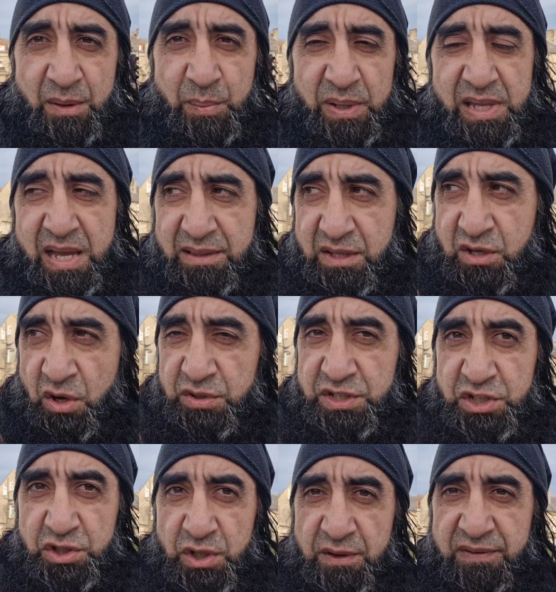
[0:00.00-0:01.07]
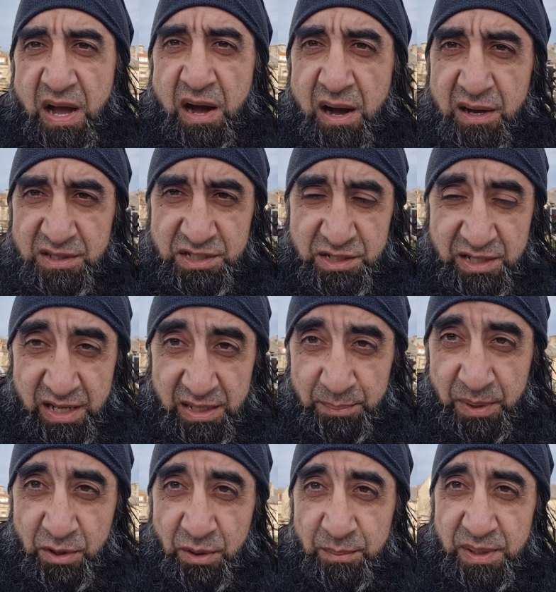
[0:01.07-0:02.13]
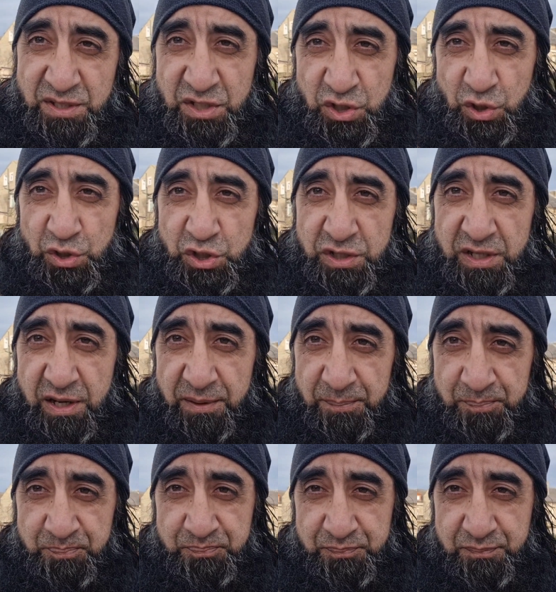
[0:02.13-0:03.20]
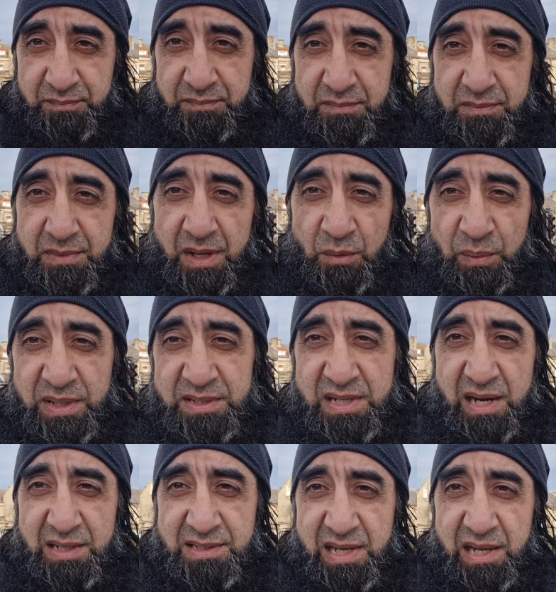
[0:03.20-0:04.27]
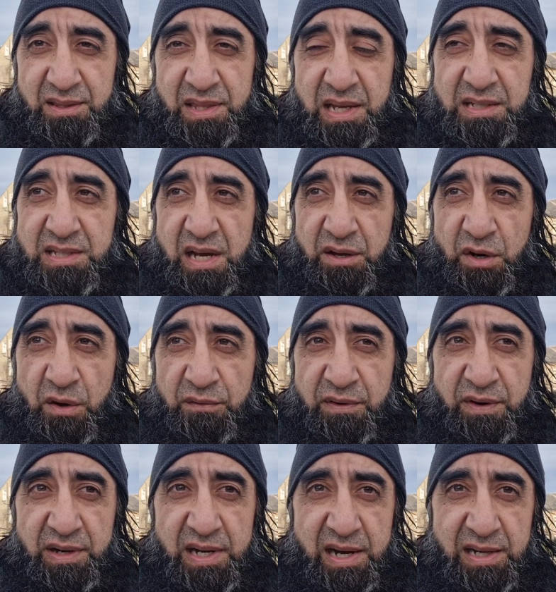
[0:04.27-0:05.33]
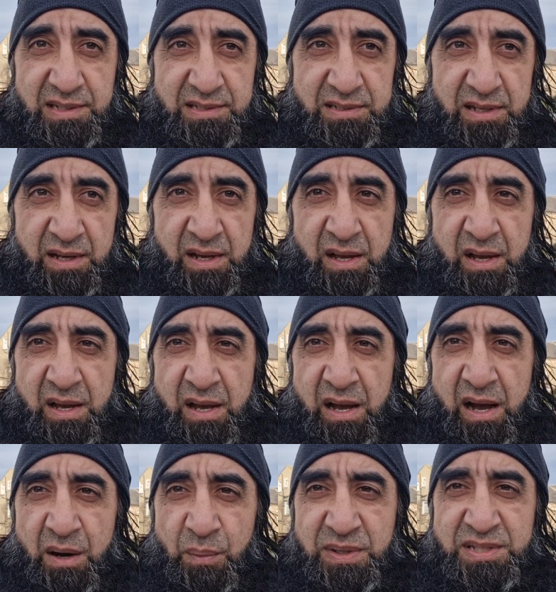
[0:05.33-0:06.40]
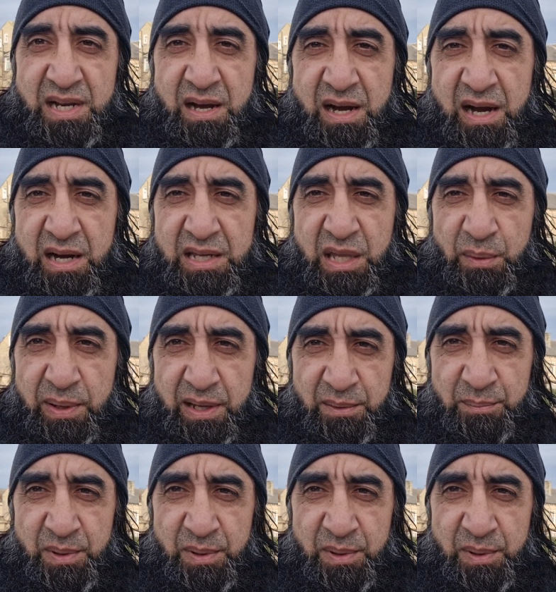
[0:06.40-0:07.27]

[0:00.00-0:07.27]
But yet the condition of our hearts can become as such that we start saying things that are not very nice, and we start arguing.